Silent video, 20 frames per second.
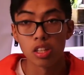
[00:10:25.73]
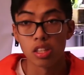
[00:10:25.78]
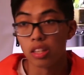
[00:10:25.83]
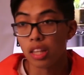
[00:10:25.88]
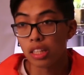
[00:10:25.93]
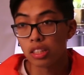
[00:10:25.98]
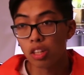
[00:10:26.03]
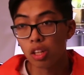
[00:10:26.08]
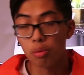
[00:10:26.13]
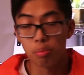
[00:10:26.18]

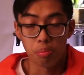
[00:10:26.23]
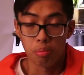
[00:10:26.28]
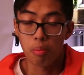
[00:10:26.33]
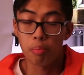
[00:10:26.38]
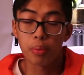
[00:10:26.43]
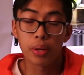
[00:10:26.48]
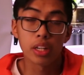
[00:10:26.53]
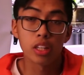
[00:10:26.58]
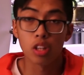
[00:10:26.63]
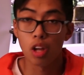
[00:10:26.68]
That's a
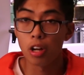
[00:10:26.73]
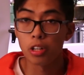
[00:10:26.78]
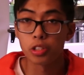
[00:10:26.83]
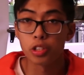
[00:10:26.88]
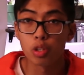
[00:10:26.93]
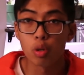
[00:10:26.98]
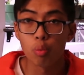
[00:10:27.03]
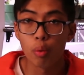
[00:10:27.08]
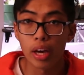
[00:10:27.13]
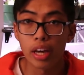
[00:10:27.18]
pretty
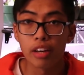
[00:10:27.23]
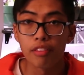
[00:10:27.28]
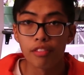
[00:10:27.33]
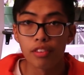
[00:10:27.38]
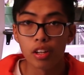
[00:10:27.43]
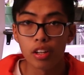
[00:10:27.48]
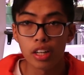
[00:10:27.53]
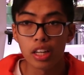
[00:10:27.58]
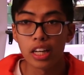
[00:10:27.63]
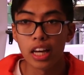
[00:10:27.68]
logical way of
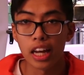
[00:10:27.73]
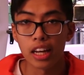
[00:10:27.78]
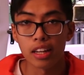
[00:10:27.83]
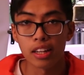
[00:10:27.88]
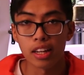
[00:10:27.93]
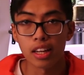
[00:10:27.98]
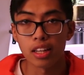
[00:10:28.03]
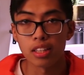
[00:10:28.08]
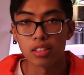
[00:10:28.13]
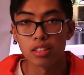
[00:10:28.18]
looking at
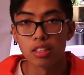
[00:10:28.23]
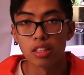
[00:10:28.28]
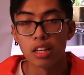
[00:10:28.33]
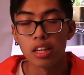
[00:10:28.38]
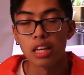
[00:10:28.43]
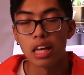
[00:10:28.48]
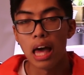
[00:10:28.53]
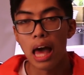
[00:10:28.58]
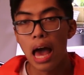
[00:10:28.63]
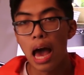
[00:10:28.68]
things.
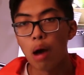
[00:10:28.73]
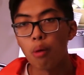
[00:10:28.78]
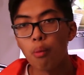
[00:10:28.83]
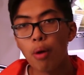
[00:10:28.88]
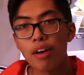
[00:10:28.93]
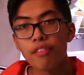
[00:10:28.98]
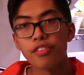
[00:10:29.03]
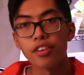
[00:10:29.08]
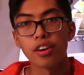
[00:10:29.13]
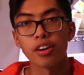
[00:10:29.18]

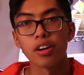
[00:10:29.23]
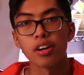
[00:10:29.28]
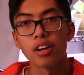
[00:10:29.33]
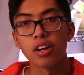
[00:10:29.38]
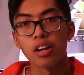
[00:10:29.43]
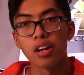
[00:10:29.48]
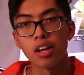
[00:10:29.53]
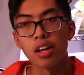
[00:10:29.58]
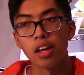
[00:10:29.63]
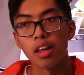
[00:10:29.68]
However,
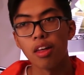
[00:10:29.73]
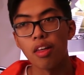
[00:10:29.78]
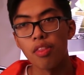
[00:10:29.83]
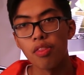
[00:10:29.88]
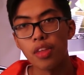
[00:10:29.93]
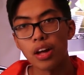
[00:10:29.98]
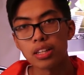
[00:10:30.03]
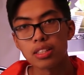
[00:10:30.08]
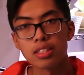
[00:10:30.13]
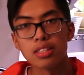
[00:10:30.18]

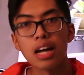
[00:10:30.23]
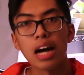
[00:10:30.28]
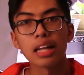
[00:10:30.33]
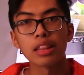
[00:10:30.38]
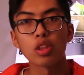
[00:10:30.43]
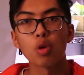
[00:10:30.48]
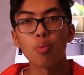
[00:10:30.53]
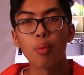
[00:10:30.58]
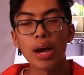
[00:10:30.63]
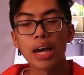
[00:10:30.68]
that's
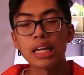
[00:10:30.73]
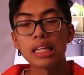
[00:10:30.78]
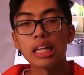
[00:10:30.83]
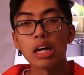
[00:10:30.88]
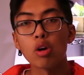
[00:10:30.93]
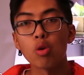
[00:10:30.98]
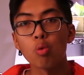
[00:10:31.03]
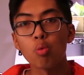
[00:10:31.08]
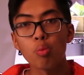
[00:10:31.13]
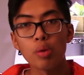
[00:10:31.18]
not the way
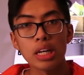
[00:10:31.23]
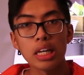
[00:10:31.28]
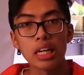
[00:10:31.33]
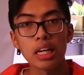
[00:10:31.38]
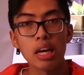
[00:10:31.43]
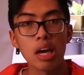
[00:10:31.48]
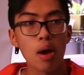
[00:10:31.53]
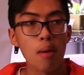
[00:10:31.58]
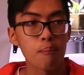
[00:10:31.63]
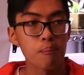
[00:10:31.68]
that
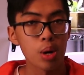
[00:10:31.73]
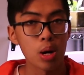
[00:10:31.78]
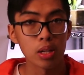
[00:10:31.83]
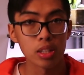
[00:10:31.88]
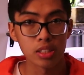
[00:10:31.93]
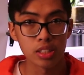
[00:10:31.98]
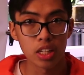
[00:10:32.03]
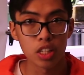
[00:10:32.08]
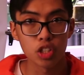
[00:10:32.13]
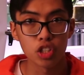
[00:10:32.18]
we
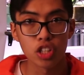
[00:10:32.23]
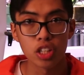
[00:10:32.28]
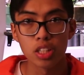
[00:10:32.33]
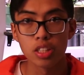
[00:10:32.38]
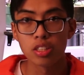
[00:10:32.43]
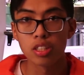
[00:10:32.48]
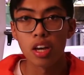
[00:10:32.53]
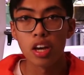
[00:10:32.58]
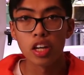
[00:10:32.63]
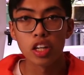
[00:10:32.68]

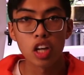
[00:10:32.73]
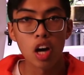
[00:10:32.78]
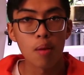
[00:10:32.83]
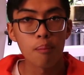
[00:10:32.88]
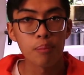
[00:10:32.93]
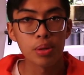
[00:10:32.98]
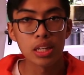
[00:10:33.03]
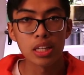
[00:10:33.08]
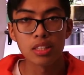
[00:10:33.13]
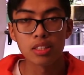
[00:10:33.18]
politicians,
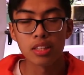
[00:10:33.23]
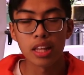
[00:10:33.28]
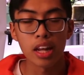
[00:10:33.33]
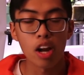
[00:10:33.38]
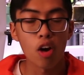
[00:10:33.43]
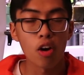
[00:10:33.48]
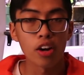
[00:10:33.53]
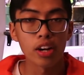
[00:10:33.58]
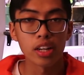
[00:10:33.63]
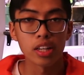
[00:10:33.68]
companies
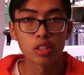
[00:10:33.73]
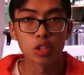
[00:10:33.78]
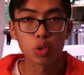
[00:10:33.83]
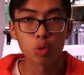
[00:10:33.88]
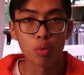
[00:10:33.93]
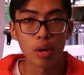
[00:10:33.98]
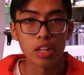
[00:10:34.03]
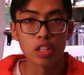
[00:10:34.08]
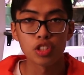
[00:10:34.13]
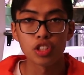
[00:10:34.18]
that are
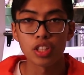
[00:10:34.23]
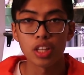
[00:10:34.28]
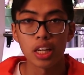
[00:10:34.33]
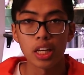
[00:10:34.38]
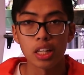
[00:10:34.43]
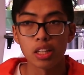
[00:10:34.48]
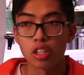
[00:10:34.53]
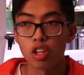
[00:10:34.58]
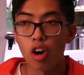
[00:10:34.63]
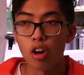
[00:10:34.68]
entrenched
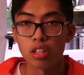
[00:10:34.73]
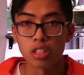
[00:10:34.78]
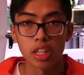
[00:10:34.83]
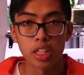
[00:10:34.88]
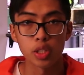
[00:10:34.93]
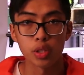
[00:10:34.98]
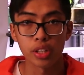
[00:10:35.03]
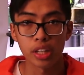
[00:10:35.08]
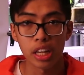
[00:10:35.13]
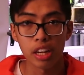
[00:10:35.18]
in
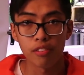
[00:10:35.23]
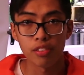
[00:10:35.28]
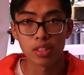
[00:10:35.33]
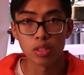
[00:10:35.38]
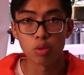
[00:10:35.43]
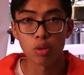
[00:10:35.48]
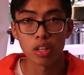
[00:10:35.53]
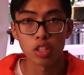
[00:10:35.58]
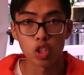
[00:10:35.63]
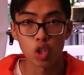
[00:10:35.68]
car-centric
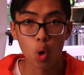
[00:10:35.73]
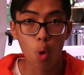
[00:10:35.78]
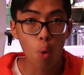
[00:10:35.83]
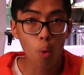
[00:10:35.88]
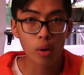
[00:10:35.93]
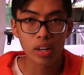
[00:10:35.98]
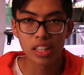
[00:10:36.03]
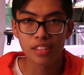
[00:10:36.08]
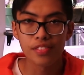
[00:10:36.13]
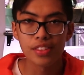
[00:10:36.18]
infrastructure,
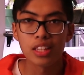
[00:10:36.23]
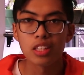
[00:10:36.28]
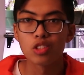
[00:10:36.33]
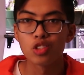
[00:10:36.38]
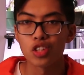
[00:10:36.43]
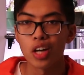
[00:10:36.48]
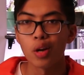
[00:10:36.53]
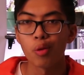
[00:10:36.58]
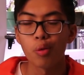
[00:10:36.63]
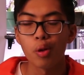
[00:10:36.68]
or even the
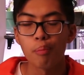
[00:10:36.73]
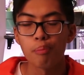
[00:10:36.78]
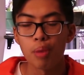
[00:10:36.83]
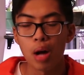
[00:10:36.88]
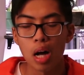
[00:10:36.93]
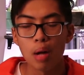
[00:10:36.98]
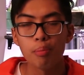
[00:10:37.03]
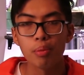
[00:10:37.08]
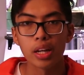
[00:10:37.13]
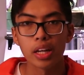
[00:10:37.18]
general
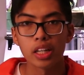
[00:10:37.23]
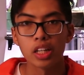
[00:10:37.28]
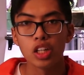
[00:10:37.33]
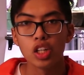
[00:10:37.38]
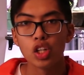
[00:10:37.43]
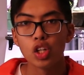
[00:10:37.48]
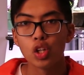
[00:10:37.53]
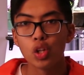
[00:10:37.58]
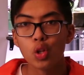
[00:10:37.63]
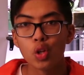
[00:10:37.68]
public
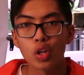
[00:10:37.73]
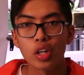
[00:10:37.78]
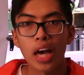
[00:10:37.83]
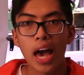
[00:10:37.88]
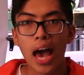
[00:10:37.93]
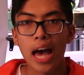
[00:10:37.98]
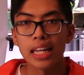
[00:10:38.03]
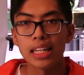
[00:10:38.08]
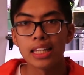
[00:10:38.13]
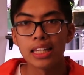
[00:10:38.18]
look
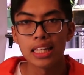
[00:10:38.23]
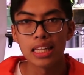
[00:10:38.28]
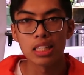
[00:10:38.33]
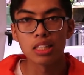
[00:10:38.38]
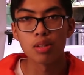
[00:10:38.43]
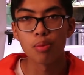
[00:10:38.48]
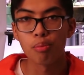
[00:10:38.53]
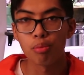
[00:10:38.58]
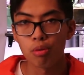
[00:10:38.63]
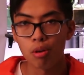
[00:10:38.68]
at
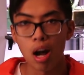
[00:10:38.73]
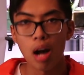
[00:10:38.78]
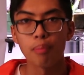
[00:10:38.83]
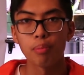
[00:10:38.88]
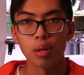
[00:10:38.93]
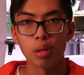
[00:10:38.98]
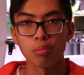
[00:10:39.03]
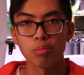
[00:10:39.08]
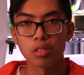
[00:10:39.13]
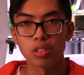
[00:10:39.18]
these
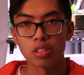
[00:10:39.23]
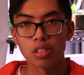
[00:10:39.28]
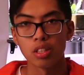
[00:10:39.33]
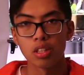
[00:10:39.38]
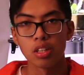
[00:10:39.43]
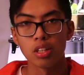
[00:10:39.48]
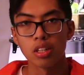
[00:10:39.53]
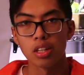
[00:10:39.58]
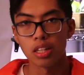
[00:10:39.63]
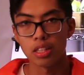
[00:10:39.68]
problems.
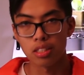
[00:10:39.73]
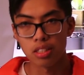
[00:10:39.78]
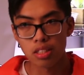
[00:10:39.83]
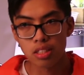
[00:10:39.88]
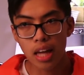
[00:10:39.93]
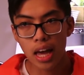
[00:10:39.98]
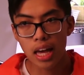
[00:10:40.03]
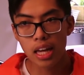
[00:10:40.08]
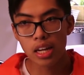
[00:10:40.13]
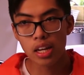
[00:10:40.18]

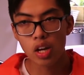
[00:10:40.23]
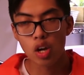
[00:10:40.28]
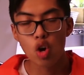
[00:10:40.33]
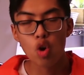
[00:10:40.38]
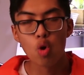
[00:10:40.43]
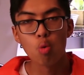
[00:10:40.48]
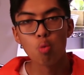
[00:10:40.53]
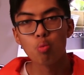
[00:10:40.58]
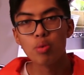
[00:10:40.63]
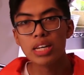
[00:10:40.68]
Instead,
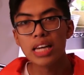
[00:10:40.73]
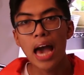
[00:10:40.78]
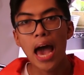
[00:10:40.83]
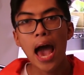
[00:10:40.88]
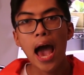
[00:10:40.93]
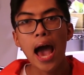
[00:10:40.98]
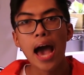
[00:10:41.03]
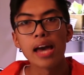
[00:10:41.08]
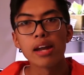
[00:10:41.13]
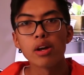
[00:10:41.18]
we
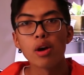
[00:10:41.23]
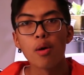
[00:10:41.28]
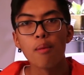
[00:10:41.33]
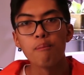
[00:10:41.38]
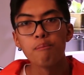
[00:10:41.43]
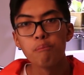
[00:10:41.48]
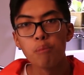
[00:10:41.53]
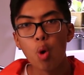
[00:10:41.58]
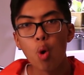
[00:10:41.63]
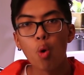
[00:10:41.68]
add
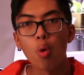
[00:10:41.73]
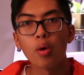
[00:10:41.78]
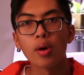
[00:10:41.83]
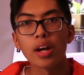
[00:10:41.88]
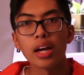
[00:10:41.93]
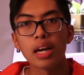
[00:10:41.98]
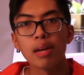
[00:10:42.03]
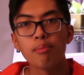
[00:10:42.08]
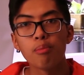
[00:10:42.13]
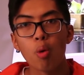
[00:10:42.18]
more
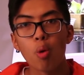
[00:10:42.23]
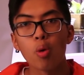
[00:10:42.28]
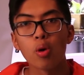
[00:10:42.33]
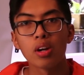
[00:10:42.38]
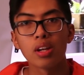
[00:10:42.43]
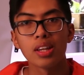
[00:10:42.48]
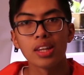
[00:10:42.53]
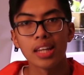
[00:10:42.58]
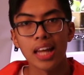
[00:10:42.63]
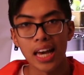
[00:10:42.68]
and
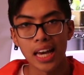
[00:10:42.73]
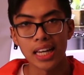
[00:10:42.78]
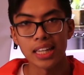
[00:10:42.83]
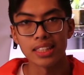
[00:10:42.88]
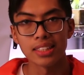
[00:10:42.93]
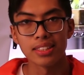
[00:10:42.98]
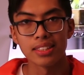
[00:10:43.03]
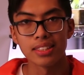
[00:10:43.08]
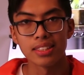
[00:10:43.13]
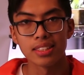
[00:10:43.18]
more
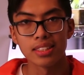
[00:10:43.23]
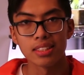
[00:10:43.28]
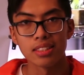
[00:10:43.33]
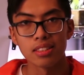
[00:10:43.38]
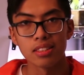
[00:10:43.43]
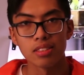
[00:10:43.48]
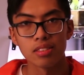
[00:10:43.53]
lanes.